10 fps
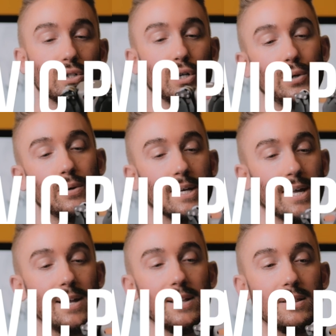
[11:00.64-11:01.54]
2,
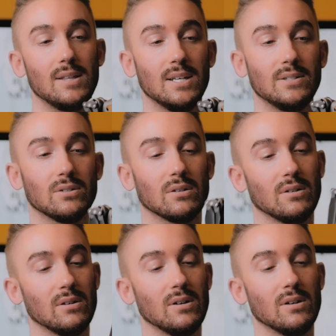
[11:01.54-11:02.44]
this
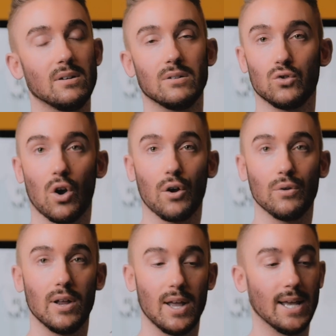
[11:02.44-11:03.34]

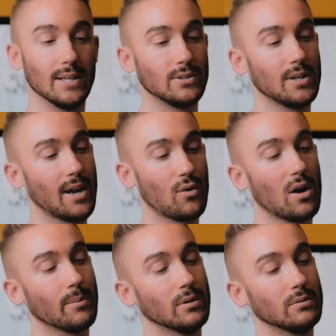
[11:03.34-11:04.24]
drone is
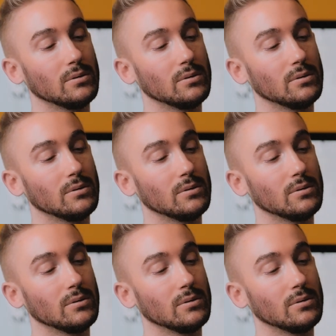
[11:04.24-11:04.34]
incredible.